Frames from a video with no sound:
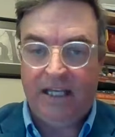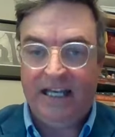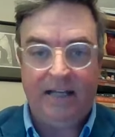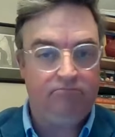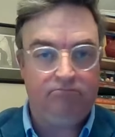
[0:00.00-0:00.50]

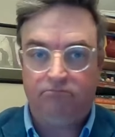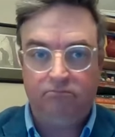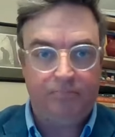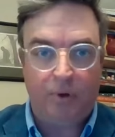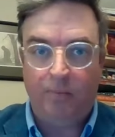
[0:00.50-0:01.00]
get
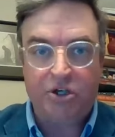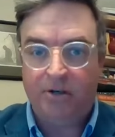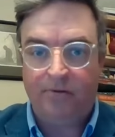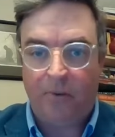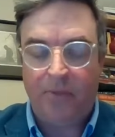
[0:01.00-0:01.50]

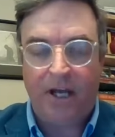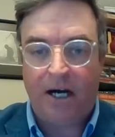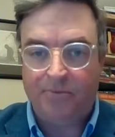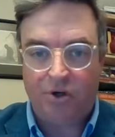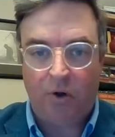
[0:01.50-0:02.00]
permission from the
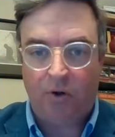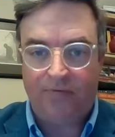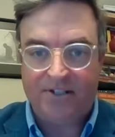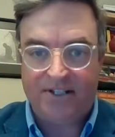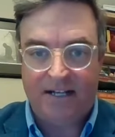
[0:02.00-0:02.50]
comptroller of
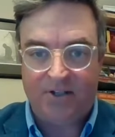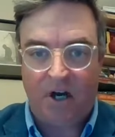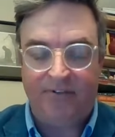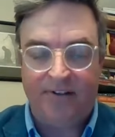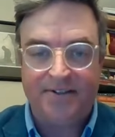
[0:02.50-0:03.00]
the state's
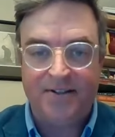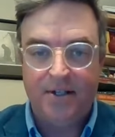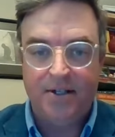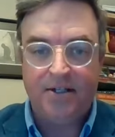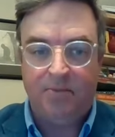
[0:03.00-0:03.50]
office
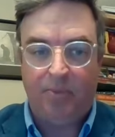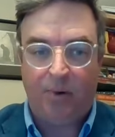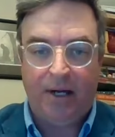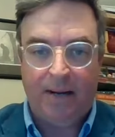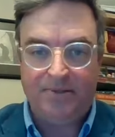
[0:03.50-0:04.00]
to be
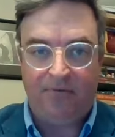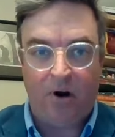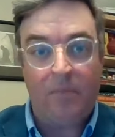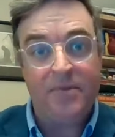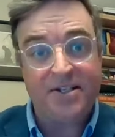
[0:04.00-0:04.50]
preempted
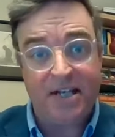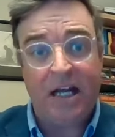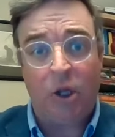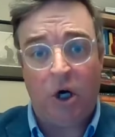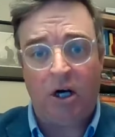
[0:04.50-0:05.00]
from the
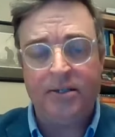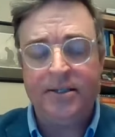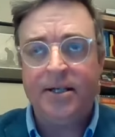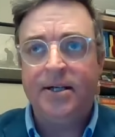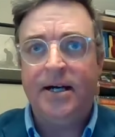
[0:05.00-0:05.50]
state law.
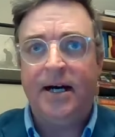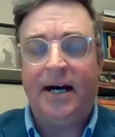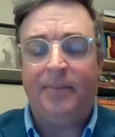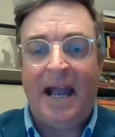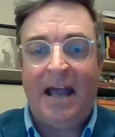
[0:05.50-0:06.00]

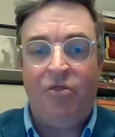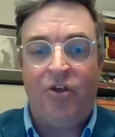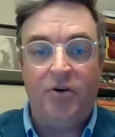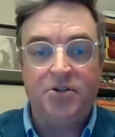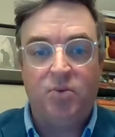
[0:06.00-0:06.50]
And
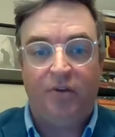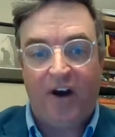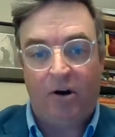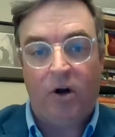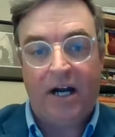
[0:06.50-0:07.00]
those with
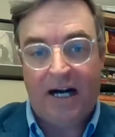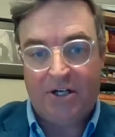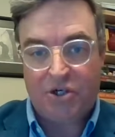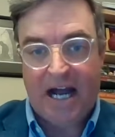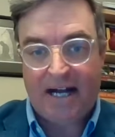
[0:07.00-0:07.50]
federal
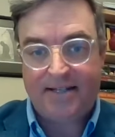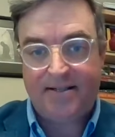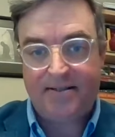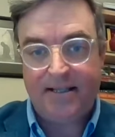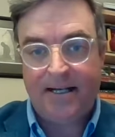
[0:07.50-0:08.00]

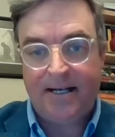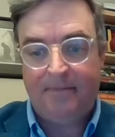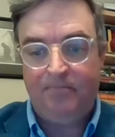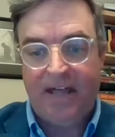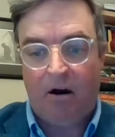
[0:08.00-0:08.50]
contracts
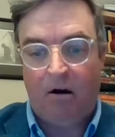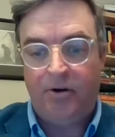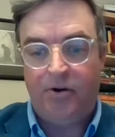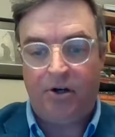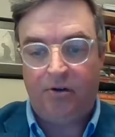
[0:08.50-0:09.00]
that are
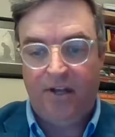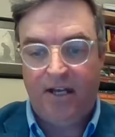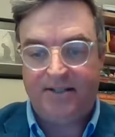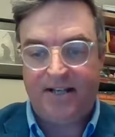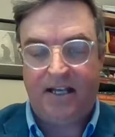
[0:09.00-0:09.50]
under the
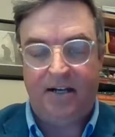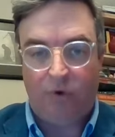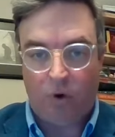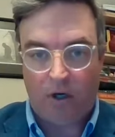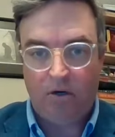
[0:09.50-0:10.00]
executive
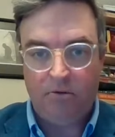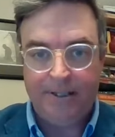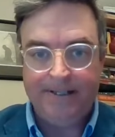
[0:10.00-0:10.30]
order,